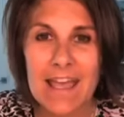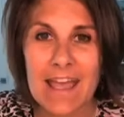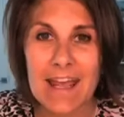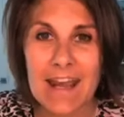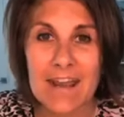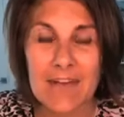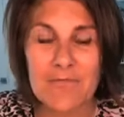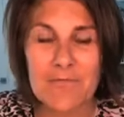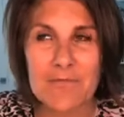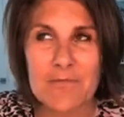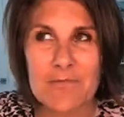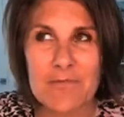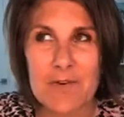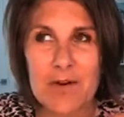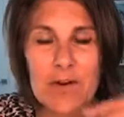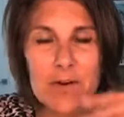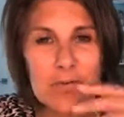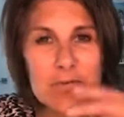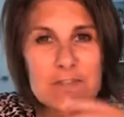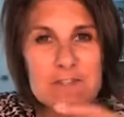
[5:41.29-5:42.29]
and I
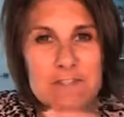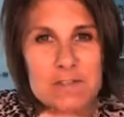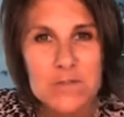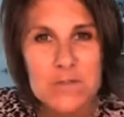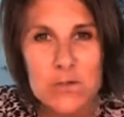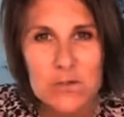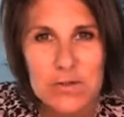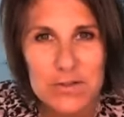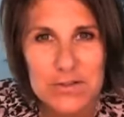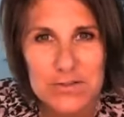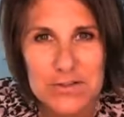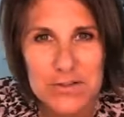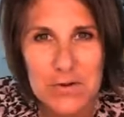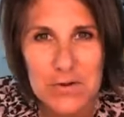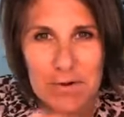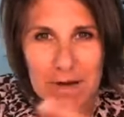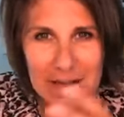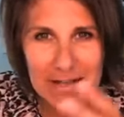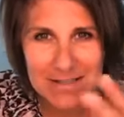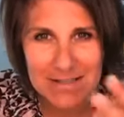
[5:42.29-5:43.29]
heard this a few years
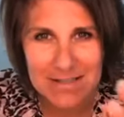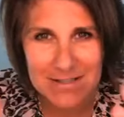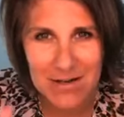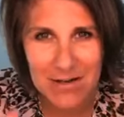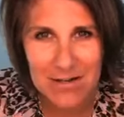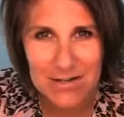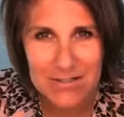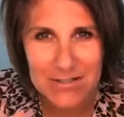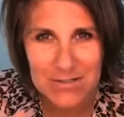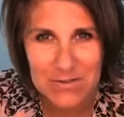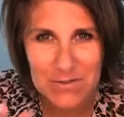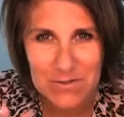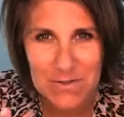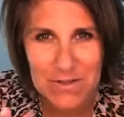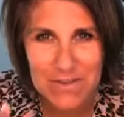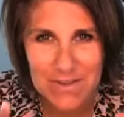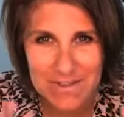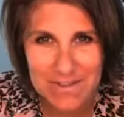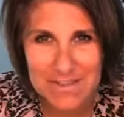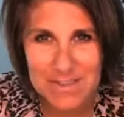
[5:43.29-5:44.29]
ago and I started to do
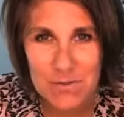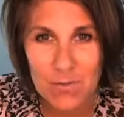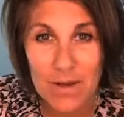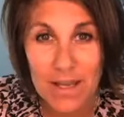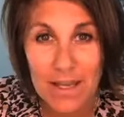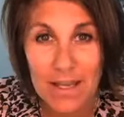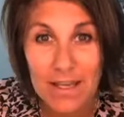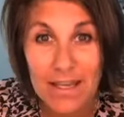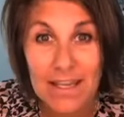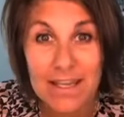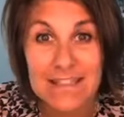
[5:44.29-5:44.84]
it this way,